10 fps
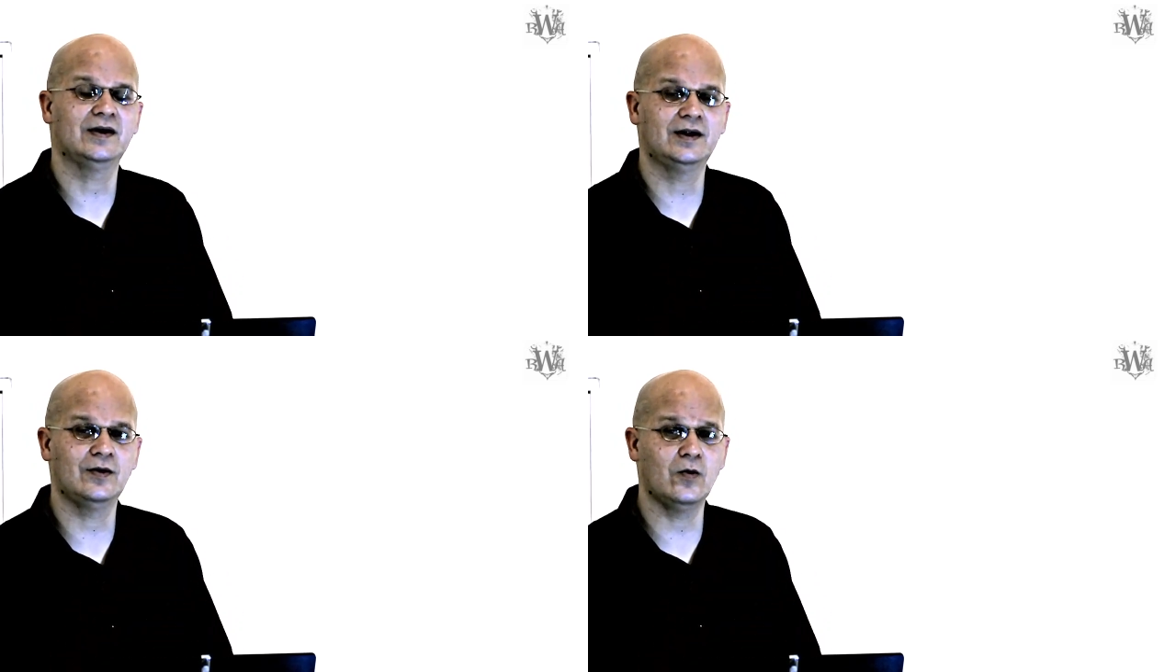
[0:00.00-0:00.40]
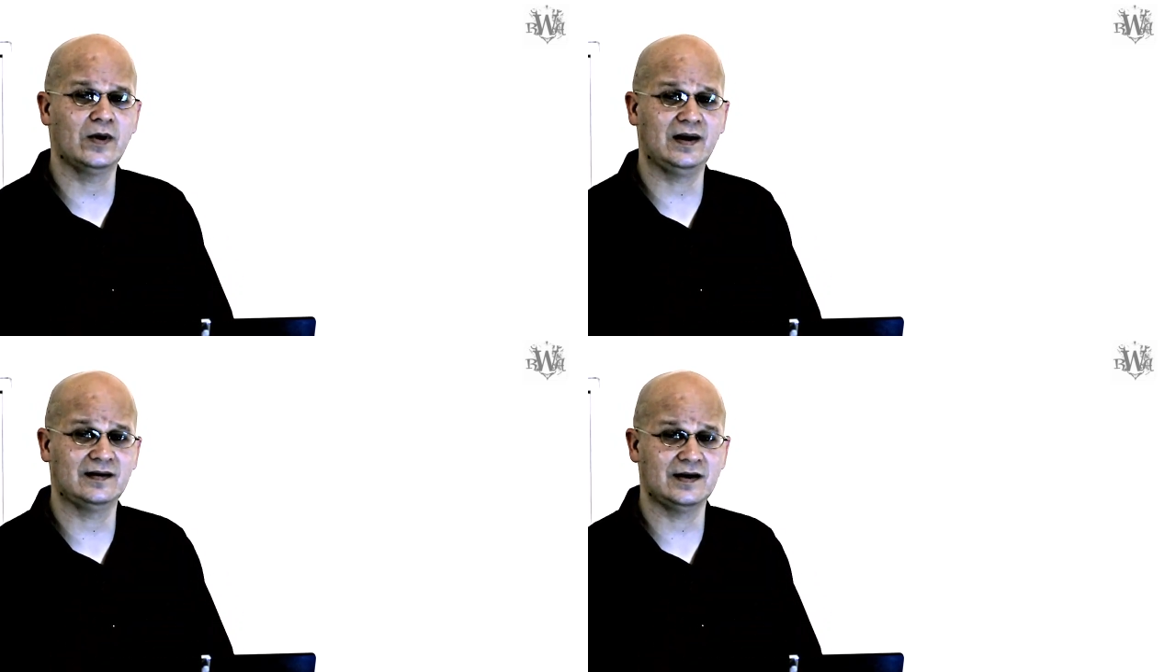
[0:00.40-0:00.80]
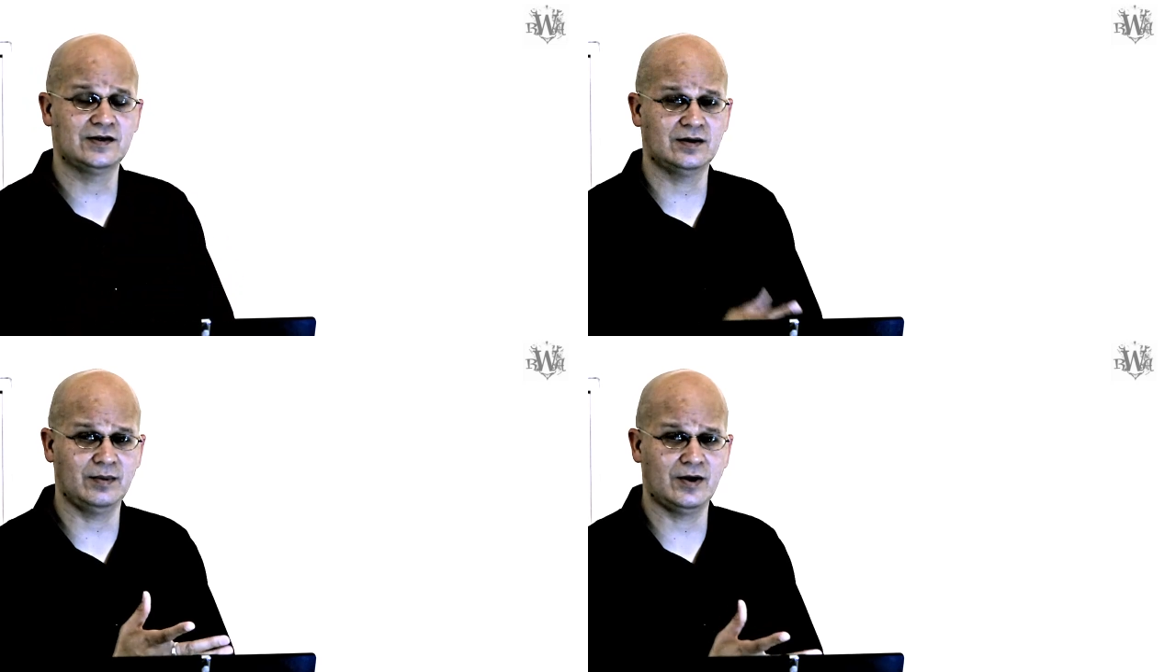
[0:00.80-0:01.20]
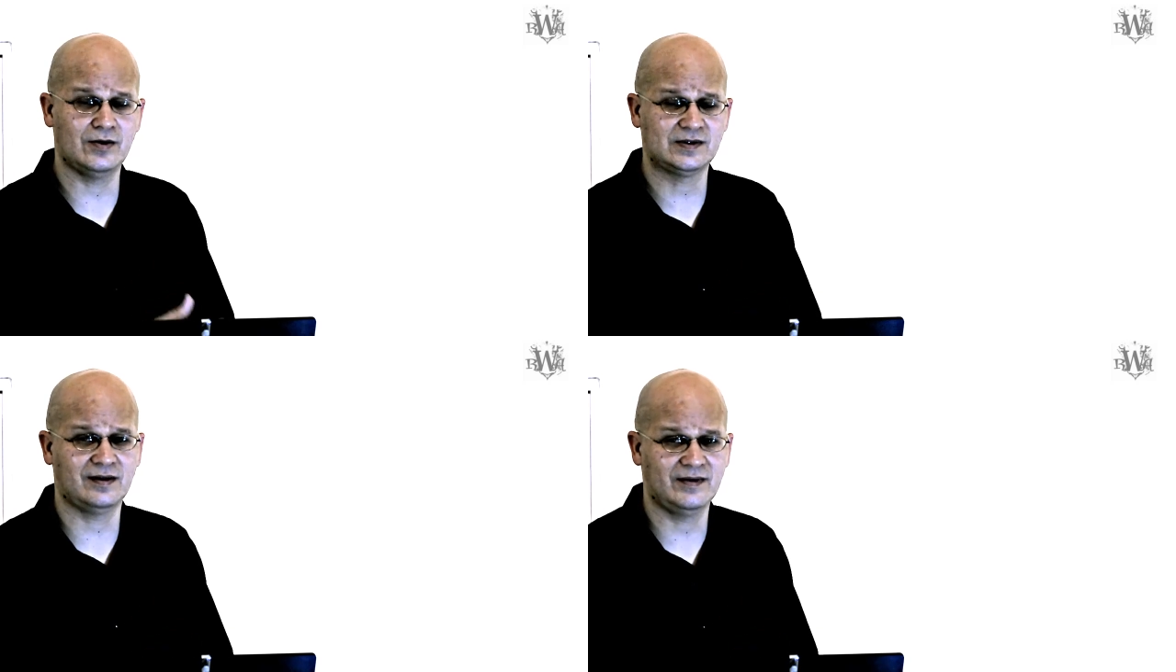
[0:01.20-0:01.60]
an organization
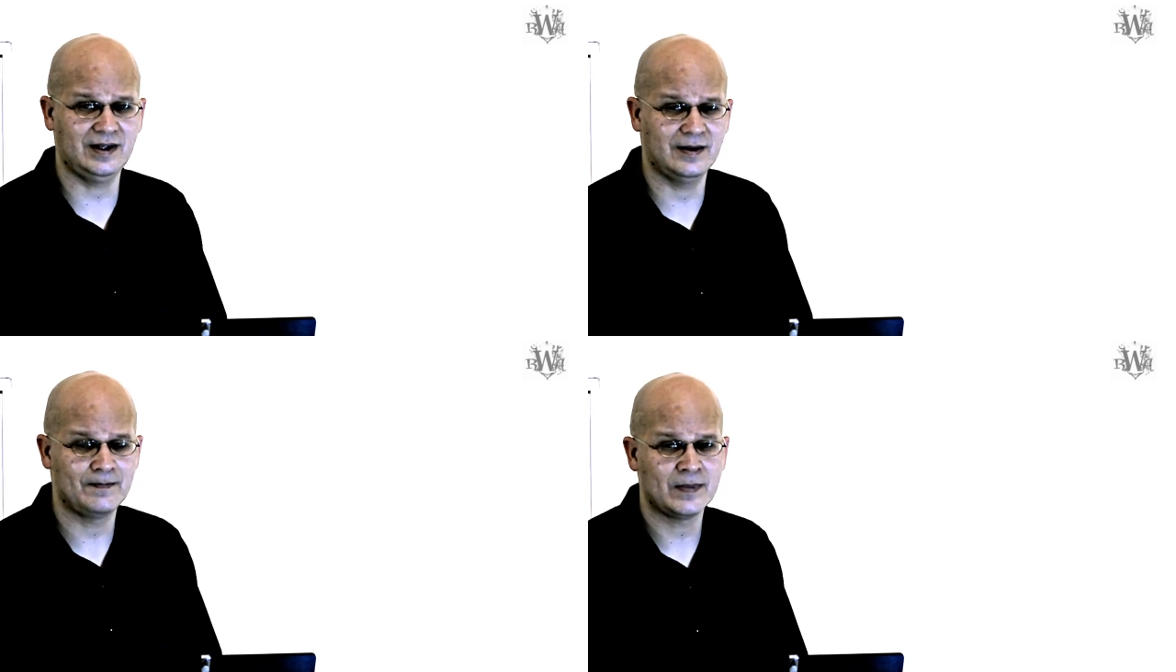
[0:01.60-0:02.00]
because of the